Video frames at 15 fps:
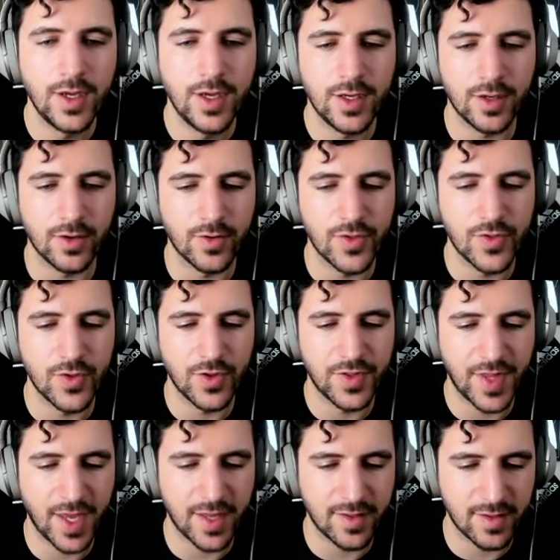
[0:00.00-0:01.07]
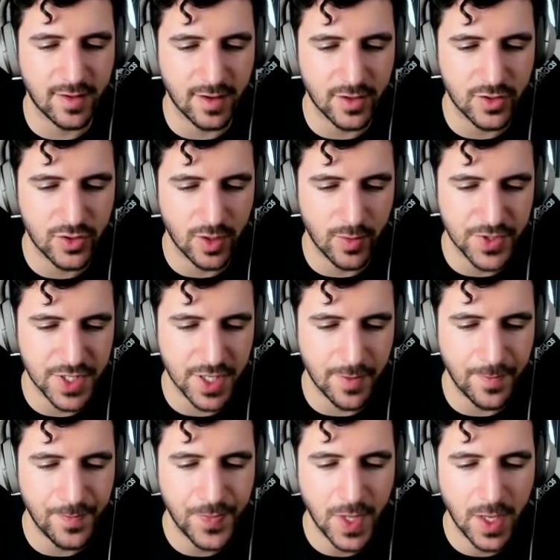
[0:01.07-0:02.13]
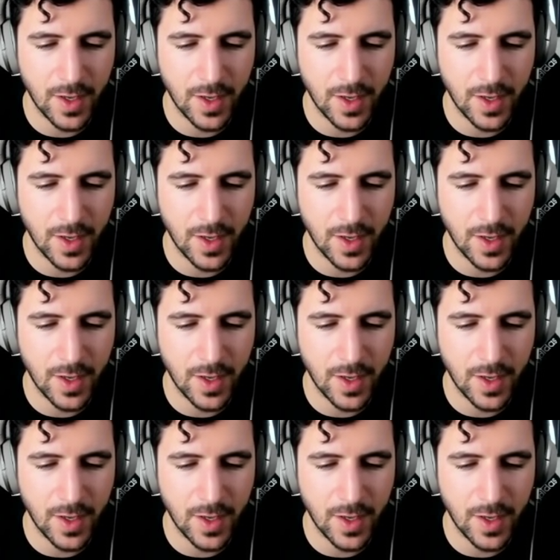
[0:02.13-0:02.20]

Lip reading: you know, it's not that troublesome.